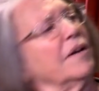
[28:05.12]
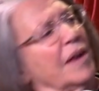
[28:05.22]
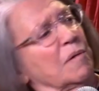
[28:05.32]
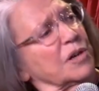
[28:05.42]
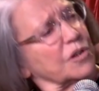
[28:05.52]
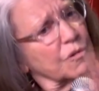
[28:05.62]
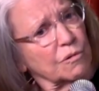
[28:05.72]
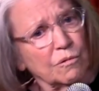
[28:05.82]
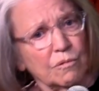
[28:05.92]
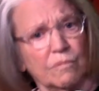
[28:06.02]
they were
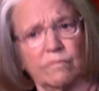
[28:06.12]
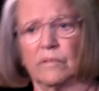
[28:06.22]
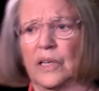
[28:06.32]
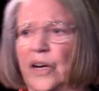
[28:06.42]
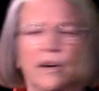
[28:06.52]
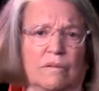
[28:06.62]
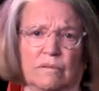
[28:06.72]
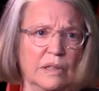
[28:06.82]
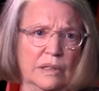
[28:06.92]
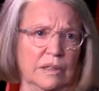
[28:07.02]
too, you
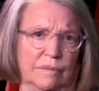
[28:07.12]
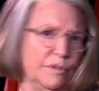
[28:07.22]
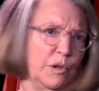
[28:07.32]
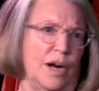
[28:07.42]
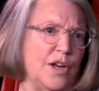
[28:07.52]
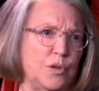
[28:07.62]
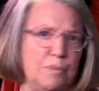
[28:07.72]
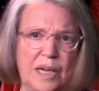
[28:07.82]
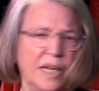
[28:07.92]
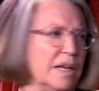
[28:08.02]
know,
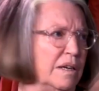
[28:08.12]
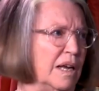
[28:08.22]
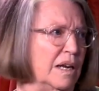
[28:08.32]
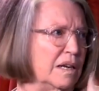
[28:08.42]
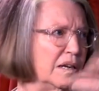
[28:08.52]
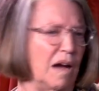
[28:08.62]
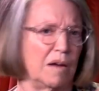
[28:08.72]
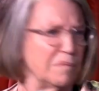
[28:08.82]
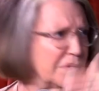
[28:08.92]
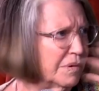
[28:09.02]
graspy and
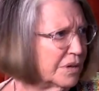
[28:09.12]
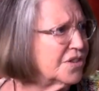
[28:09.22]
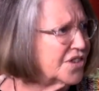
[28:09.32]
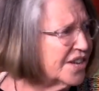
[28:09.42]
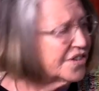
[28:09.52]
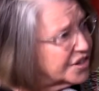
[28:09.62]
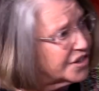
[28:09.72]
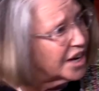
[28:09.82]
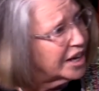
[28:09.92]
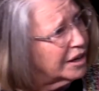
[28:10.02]
not content to
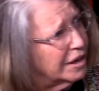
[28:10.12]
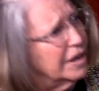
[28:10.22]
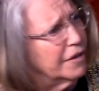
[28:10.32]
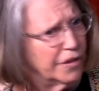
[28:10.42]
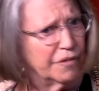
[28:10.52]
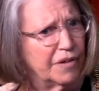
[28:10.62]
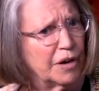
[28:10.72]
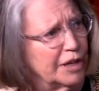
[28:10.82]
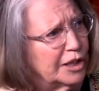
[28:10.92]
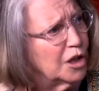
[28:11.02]
take the
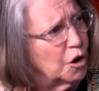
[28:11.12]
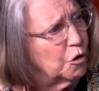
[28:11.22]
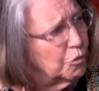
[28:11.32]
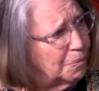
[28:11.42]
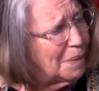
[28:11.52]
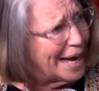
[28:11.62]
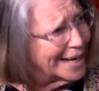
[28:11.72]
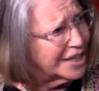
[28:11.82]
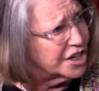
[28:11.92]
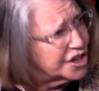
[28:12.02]
very low,
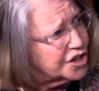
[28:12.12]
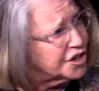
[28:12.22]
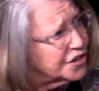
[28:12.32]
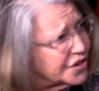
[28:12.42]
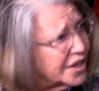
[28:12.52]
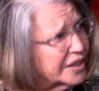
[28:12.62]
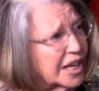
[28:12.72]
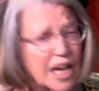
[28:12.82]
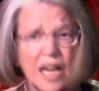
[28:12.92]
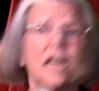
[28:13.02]
bad conditions that
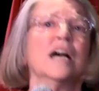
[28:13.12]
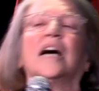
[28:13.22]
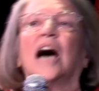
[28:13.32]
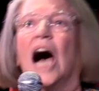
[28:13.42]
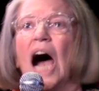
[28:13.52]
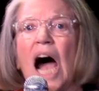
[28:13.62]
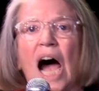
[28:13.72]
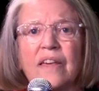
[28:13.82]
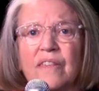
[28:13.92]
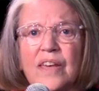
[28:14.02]
they...
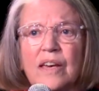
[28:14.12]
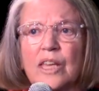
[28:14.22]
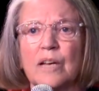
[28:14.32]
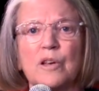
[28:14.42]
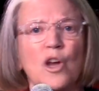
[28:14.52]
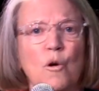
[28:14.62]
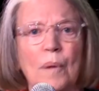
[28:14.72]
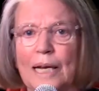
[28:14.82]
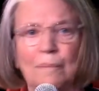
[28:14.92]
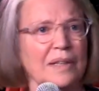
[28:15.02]
I think that
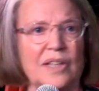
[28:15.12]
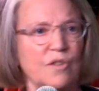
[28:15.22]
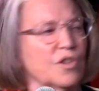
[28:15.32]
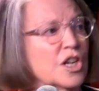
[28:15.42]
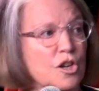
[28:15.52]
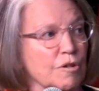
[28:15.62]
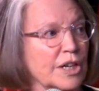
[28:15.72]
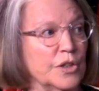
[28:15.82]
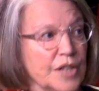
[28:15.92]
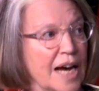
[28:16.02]
nobody believes in
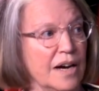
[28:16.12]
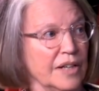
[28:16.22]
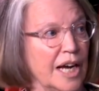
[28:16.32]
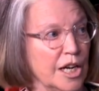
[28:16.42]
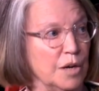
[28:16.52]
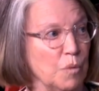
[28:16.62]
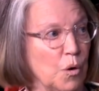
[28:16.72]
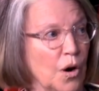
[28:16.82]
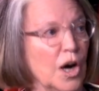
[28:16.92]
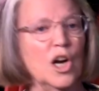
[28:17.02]
trickle-down
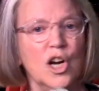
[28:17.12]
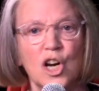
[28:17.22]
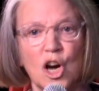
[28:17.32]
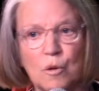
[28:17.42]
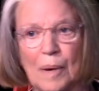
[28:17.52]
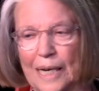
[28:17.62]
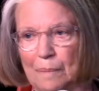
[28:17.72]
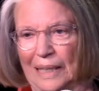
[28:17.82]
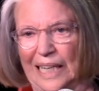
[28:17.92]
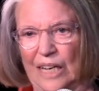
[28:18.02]
anymore. Nobody
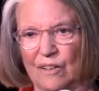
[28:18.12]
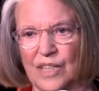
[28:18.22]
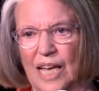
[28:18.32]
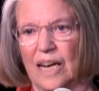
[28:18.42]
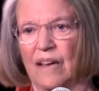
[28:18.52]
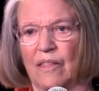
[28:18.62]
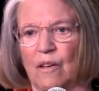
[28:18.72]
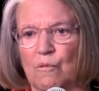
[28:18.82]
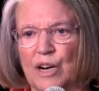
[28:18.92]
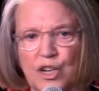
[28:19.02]
believes that
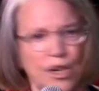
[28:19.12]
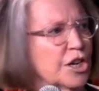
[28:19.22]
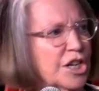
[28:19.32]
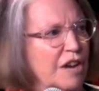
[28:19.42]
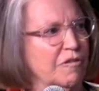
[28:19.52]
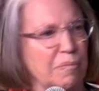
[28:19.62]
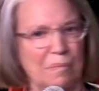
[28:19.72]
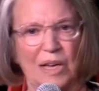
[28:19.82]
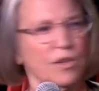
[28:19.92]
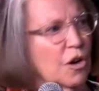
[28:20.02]
the richer Jeff
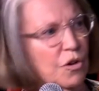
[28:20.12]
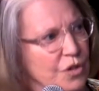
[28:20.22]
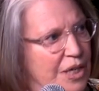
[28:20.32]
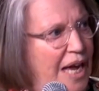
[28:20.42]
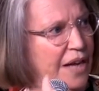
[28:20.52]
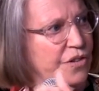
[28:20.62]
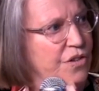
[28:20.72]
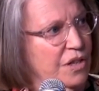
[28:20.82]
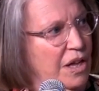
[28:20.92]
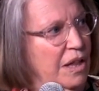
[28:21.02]
Bezos
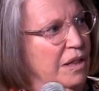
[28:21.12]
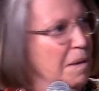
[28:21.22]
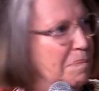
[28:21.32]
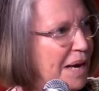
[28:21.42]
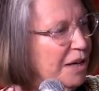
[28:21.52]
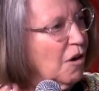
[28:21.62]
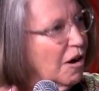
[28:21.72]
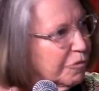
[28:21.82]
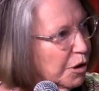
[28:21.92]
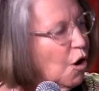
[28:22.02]
gets, the better
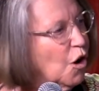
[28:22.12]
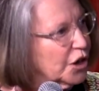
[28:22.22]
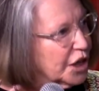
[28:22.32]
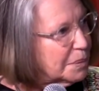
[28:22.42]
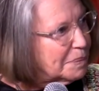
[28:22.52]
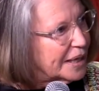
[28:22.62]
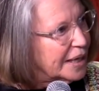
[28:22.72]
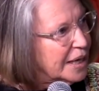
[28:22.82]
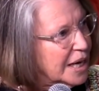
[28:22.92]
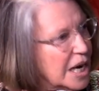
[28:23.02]
off we're all going to
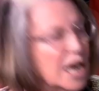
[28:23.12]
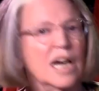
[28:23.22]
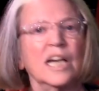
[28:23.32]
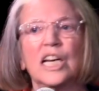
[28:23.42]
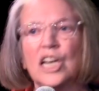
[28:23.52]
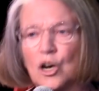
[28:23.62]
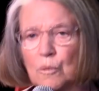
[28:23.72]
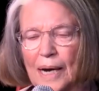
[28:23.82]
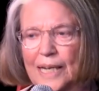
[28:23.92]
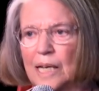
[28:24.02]
be.
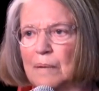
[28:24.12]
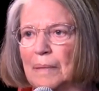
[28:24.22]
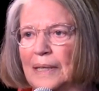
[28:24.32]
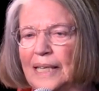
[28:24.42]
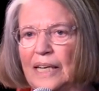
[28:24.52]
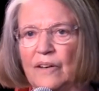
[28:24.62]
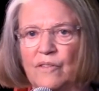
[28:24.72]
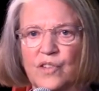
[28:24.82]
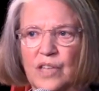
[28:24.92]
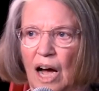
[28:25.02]
Nobody
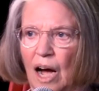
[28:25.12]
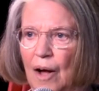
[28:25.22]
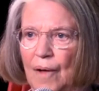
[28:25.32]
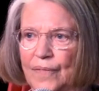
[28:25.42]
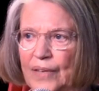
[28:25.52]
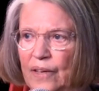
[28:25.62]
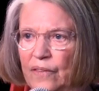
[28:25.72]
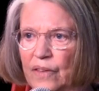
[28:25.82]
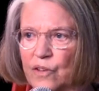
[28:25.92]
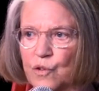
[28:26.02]
believes
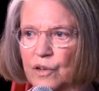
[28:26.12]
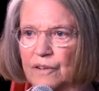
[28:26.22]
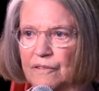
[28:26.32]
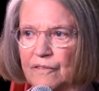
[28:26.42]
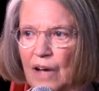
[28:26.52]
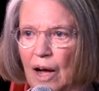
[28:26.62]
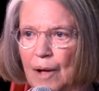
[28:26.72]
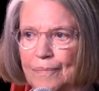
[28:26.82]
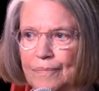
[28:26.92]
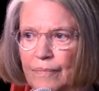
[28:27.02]
in the sort of
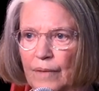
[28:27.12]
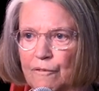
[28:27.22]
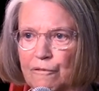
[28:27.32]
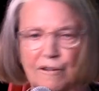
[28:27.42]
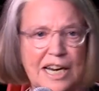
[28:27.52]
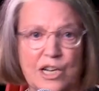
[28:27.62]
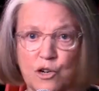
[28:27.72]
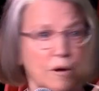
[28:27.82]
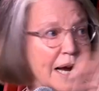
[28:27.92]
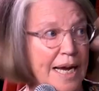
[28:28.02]
free
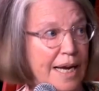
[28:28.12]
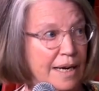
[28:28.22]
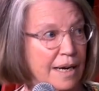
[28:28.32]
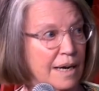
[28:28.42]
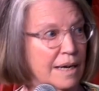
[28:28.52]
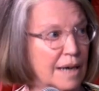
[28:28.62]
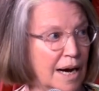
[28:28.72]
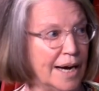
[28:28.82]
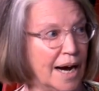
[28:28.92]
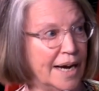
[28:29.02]
trade
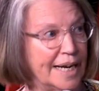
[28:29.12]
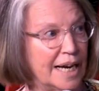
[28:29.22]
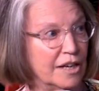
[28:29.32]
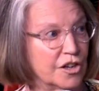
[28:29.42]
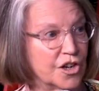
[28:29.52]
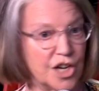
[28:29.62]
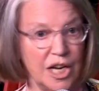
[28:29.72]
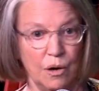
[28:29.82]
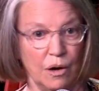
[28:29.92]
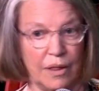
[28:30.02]

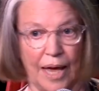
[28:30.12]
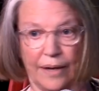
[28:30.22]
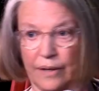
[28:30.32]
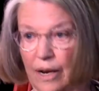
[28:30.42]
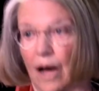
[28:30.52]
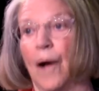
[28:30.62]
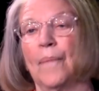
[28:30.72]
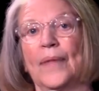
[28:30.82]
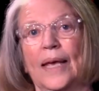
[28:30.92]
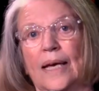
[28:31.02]
ideology that,
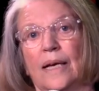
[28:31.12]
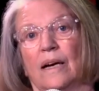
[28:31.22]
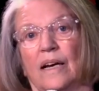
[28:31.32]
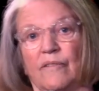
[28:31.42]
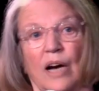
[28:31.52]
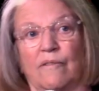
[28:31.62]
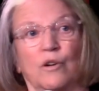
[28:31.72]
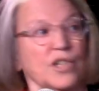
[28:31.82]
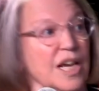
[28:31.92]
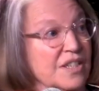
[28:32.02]
of
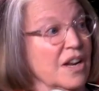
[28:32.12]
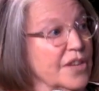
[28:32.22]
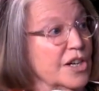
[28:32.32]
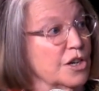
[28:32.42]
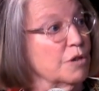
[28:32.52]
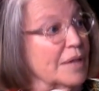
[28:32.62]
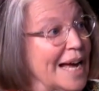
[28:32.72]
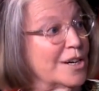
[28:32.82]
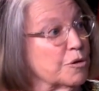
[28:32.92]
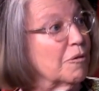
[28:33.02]
course, has nothing to do with
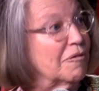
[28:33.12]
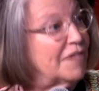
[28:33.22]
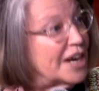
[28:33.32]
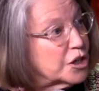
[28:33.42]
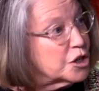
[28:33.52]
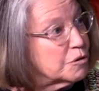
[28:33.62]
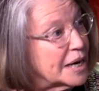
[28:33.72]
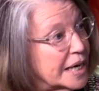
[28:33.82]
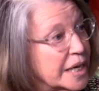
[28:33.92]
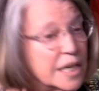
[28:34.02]
actual fair
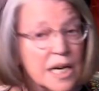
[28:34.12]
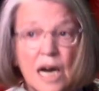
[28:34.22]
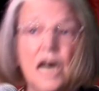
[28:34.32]
trade.